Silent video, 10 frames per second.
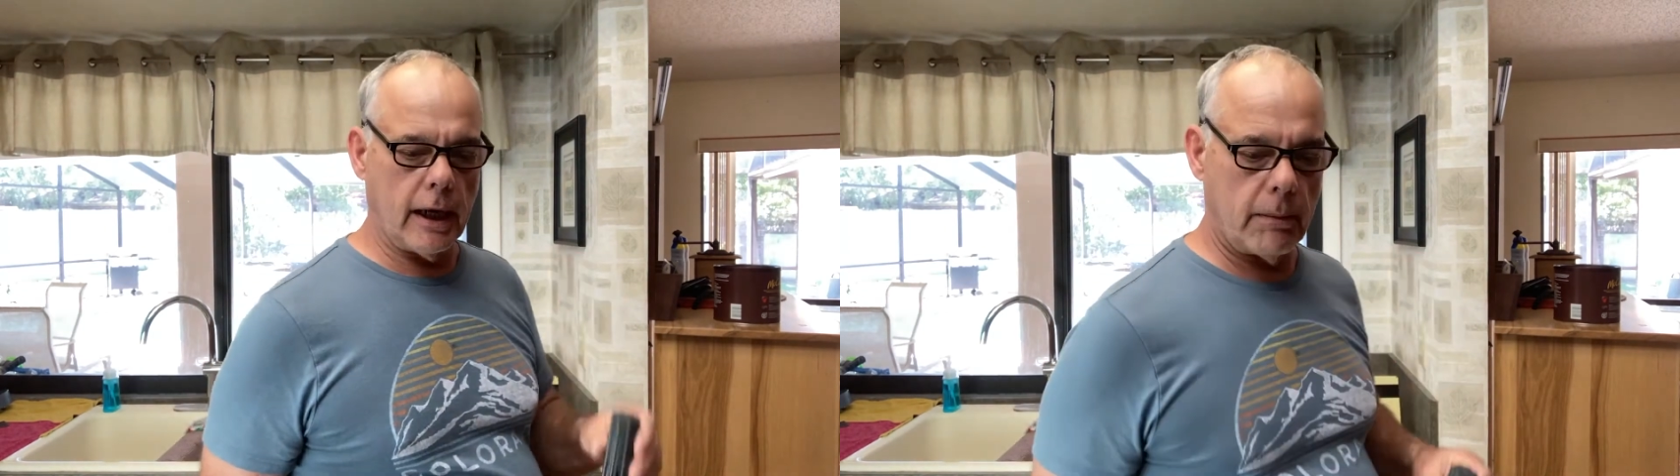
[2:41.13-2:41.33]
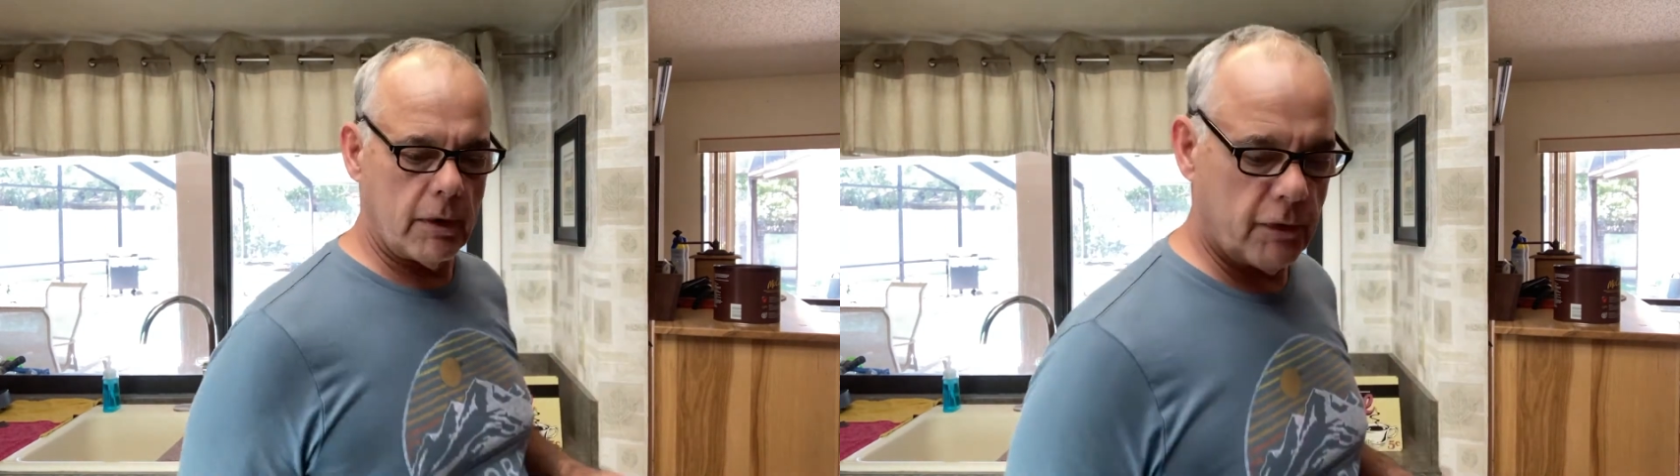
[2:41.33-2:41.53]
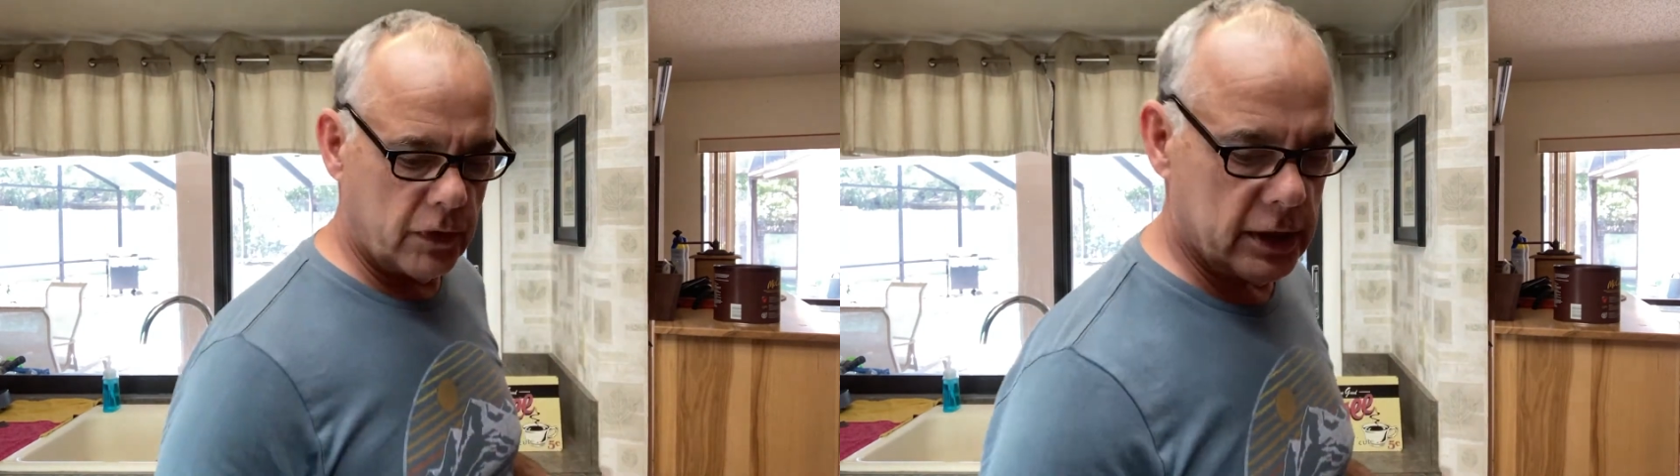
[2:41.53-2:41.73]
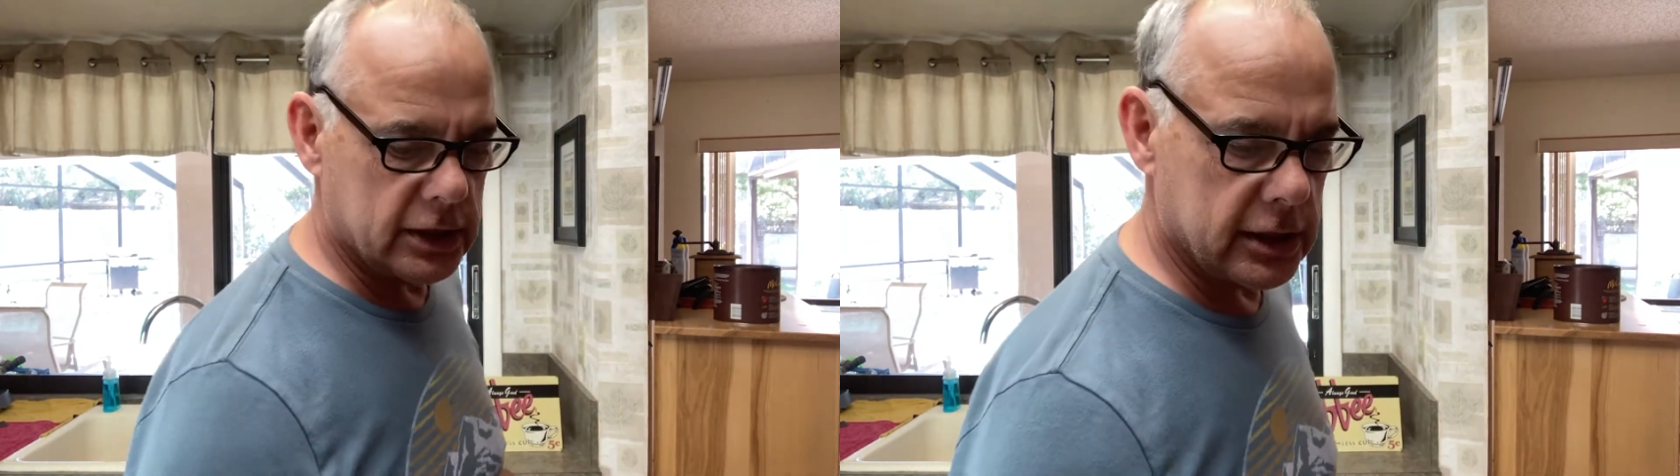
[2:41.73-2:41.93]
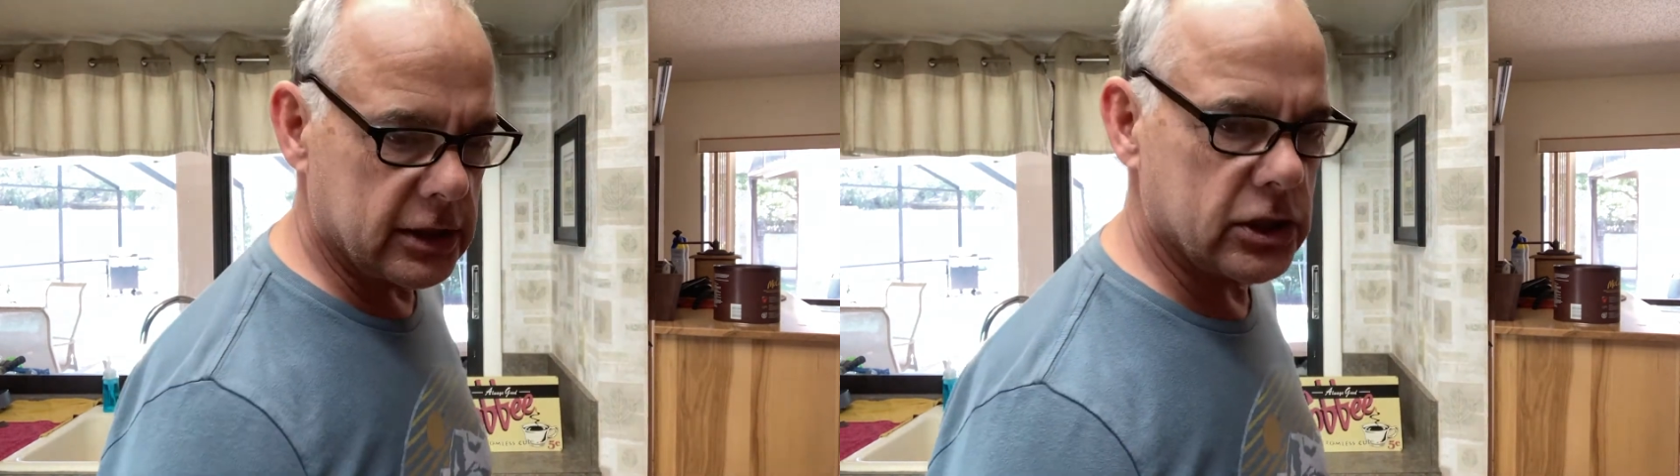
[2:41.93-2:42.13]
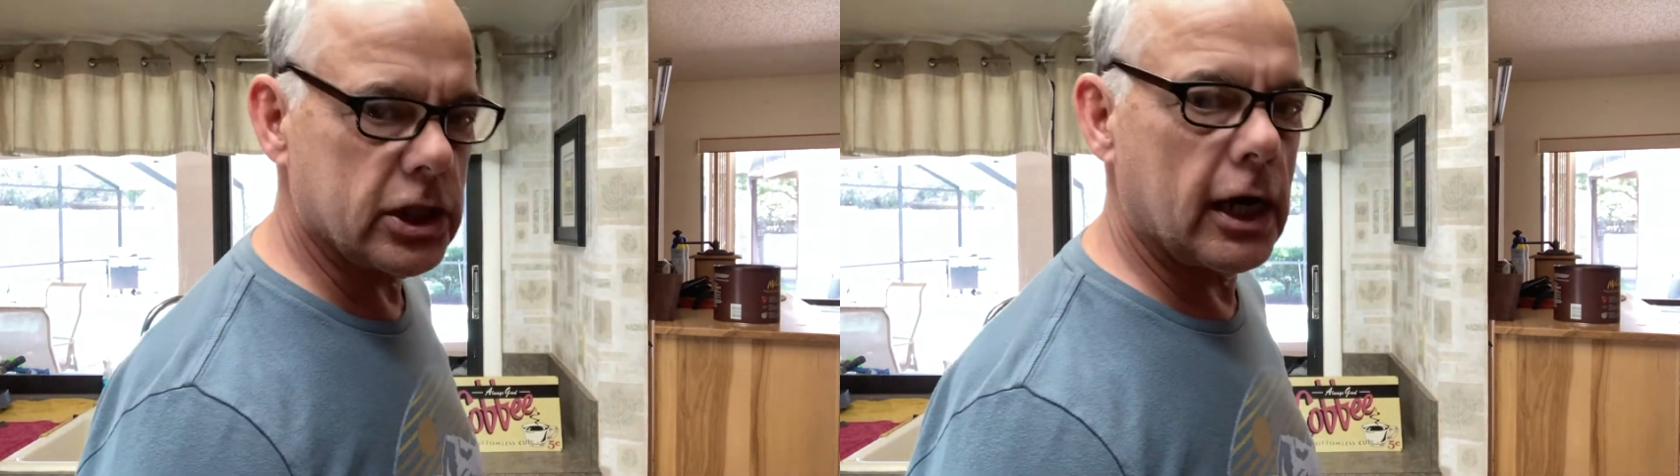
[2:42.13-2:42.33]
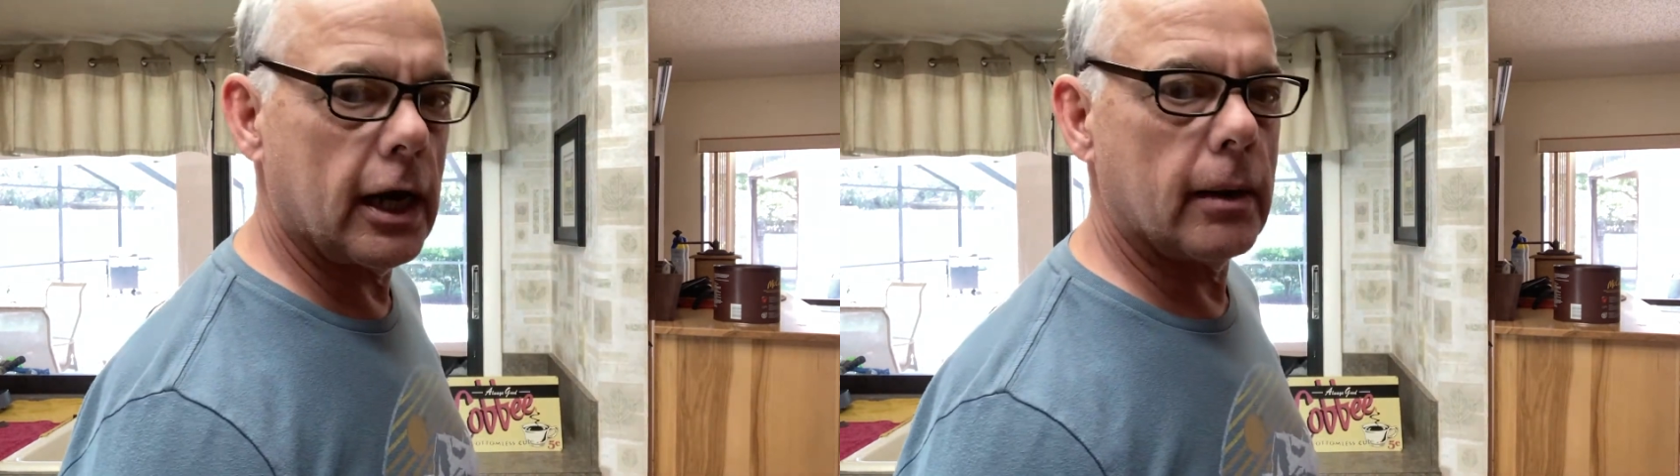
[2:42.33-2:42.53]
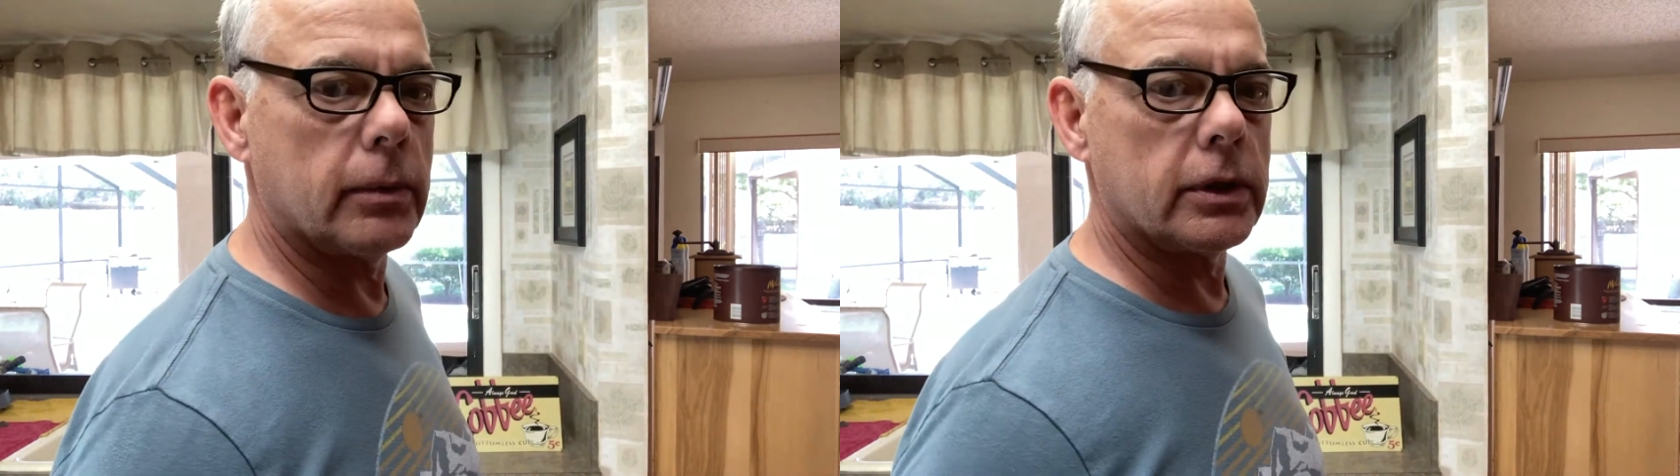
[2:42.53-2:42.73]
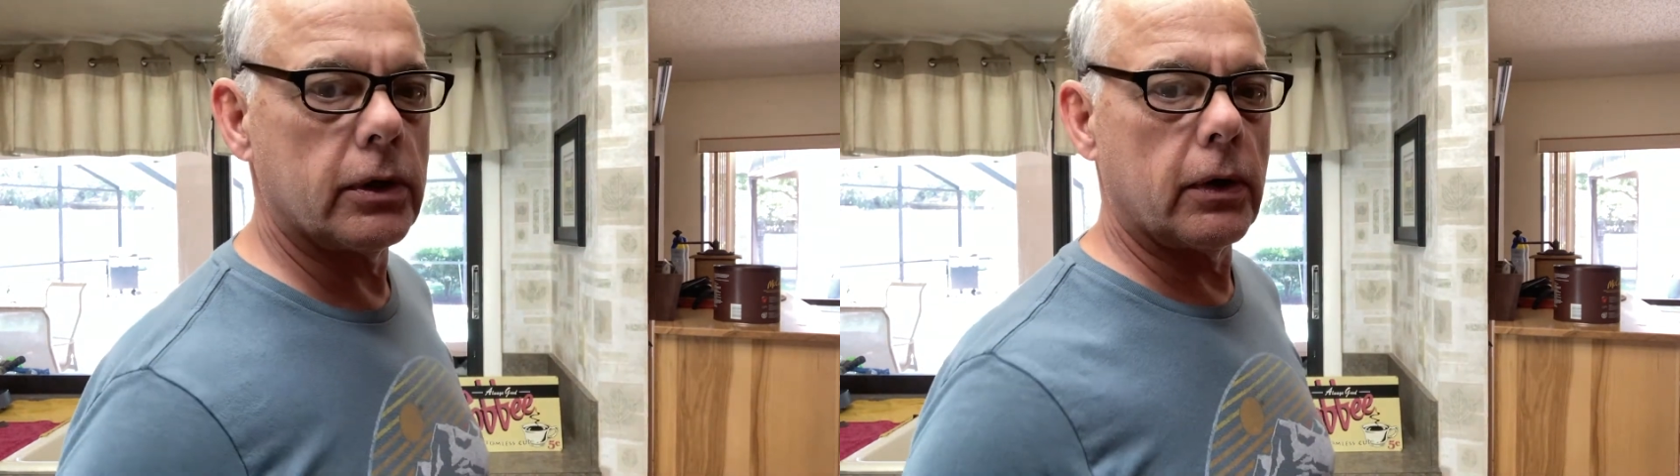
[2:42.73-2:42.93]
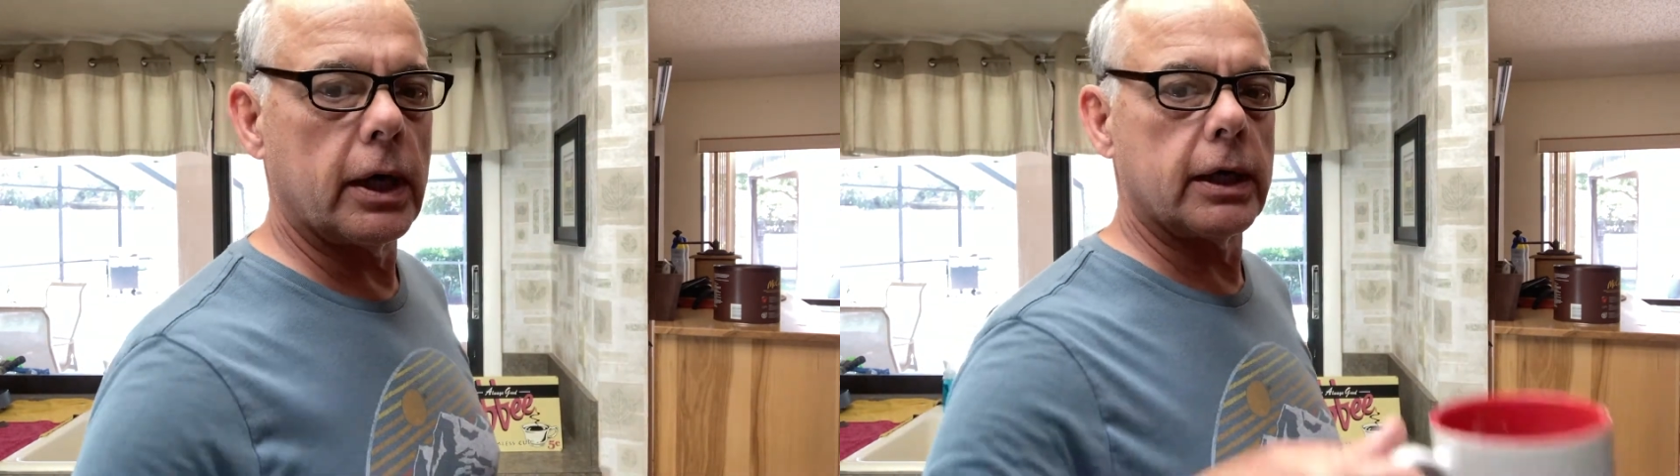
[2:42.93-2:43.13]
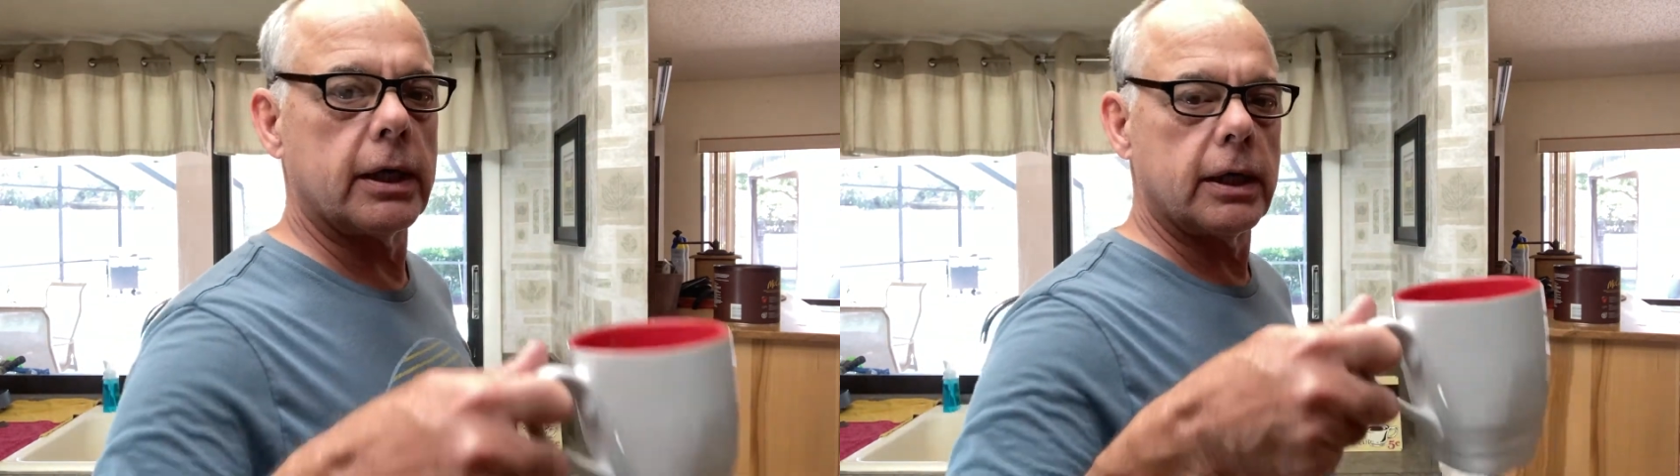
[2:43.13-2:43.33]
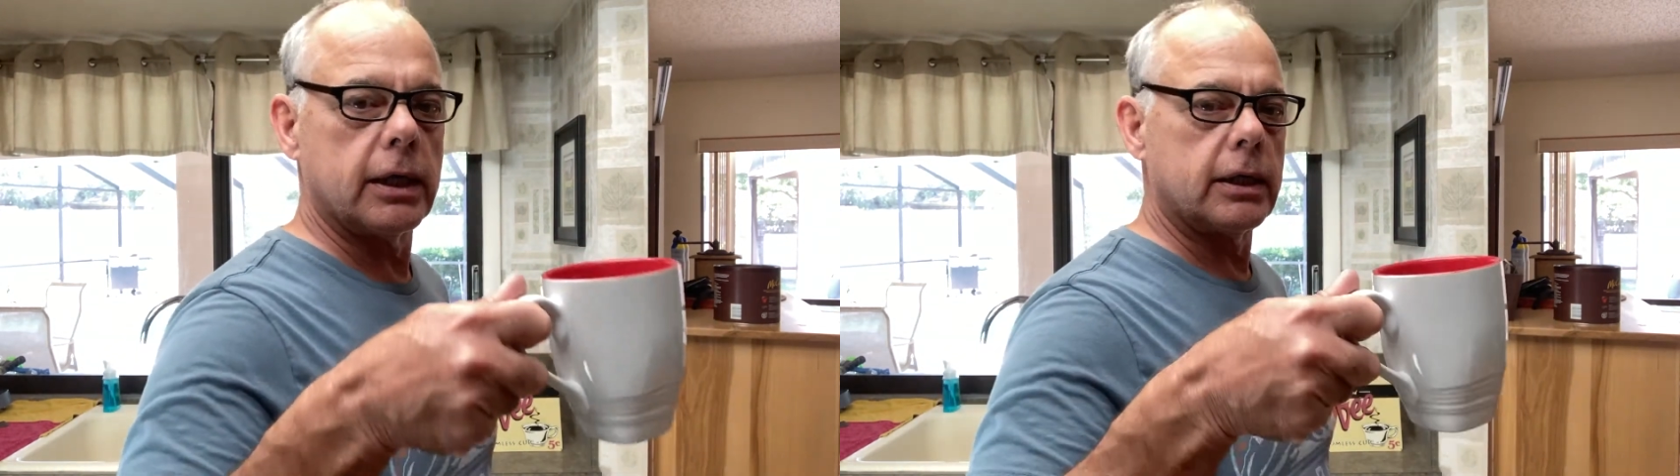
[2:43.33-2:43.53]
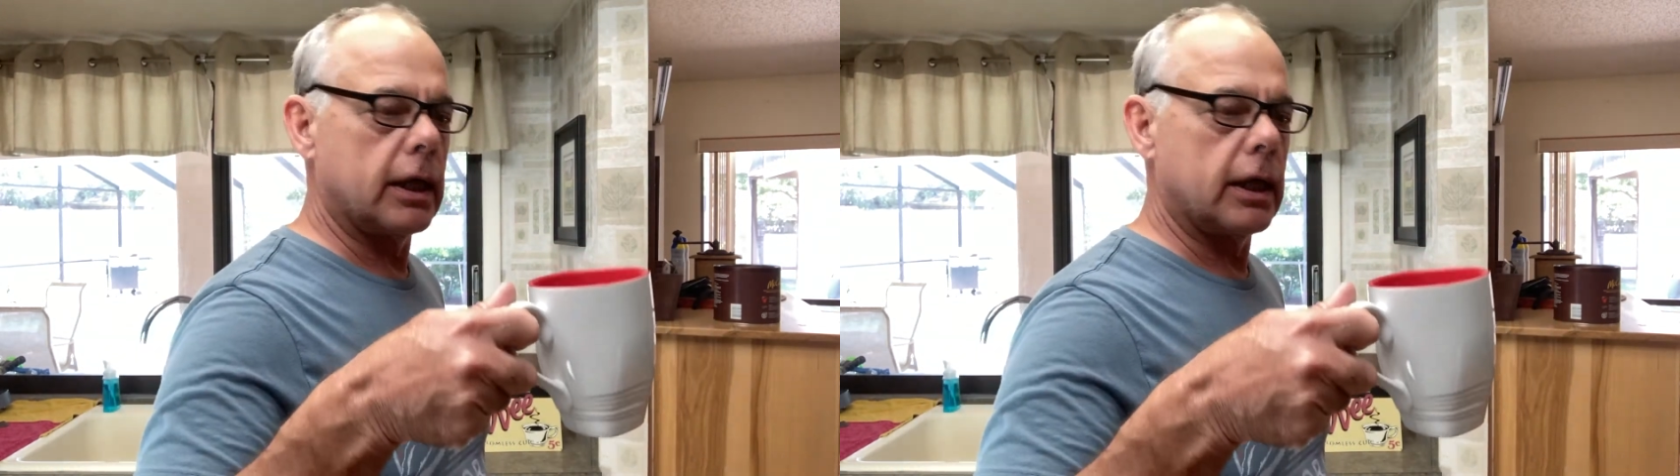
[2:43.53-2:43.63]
I'm gonna finish this job until I get kicked